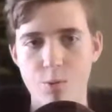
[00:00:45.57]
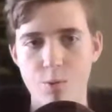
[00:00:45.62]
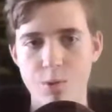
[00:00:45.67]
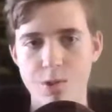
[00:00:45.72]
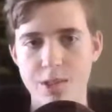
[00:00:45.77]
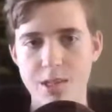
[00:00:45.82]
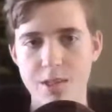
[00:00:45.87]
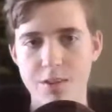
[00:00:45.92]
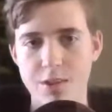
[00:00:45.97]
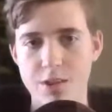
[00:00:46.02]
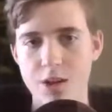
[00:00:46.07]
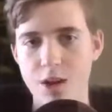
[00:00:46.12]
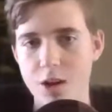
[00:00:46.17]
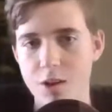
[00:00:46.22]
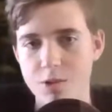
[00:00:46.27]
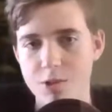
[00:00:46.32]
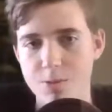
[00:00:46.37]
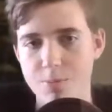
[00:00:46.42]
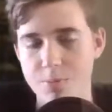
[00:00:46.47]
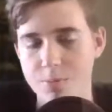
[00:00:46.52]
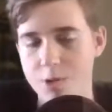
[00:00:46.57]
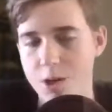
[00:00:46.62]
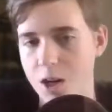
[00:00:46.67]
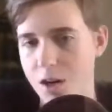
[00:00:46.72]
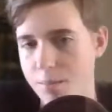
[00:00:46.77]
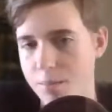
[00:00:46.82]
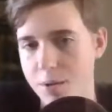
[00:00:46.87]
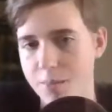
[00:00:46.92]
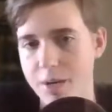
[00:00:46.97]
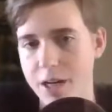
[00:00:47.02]
was either
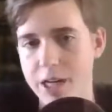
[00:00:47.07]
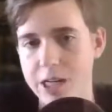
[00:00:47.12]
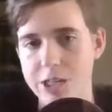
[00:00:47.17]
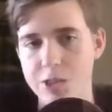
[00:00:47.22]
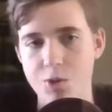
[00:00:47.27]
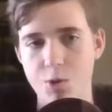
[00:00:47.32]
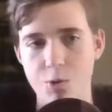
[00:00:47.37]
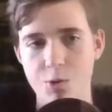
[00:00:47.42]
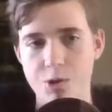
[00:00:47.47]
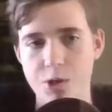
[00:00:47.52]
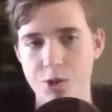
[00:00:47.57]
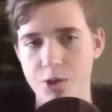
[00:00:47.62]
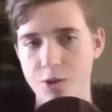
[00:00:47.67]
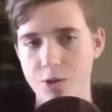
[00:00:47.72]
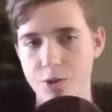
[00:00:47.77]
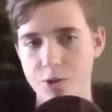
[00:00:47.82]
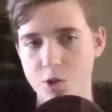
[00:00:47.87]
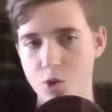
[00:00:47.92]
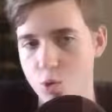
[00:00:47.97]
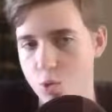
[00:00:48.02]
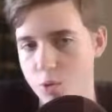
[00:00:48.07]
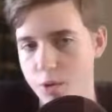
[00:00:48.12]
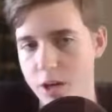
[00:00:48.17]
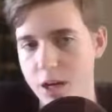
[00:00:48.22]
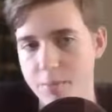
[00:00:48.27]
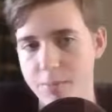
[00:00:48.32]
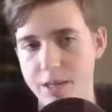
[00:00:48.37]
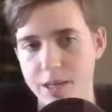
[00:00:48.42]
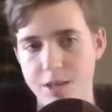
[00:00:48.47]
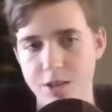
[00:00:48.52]
compromised or torn
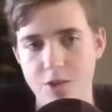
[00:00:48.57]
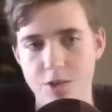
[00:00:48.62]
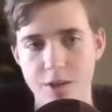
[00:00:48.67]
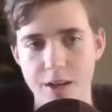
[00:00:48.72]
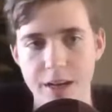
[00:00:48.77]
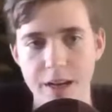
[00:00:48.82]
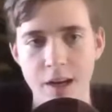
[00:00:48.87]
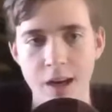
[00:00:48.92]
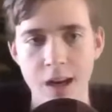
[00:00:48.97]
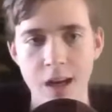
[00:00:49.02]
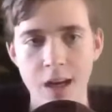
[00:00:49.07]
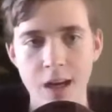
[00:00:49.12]
up yesterday,